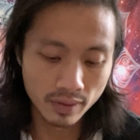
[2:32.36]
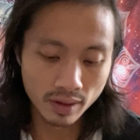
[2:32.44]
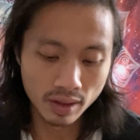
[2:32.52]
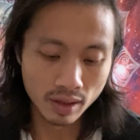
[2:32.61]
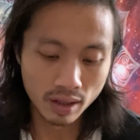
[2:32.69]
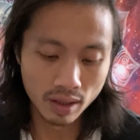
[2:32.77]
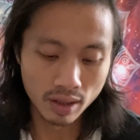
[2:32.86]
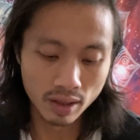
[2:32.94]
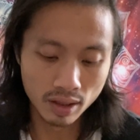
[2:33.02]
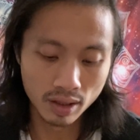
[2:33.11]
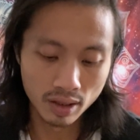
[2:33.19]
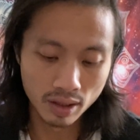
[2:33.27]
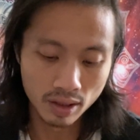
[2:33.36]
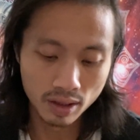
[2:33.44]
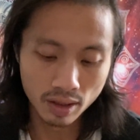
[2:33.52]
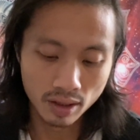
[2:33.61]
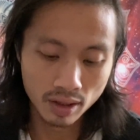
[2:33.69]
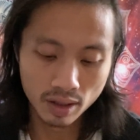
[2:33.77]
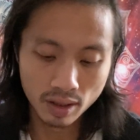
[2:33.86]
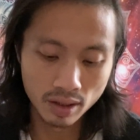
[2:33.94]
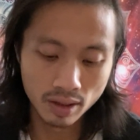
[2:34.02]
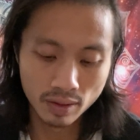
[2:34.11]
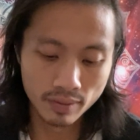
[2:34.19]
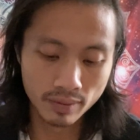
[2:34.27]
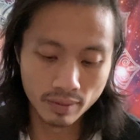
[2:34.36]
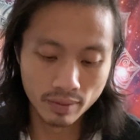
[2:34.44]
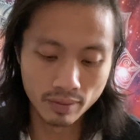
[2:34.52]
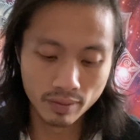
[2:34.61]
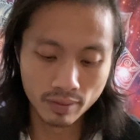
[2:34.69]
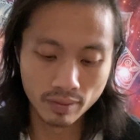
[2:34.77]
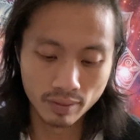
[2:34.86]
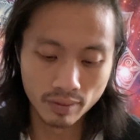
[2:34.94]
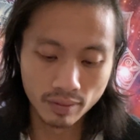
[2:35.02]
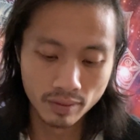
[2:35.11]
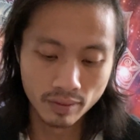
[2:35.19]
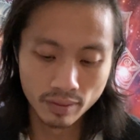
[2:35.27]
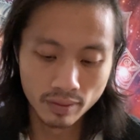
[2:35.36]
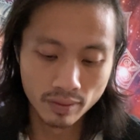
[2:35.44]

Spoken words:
[no speech]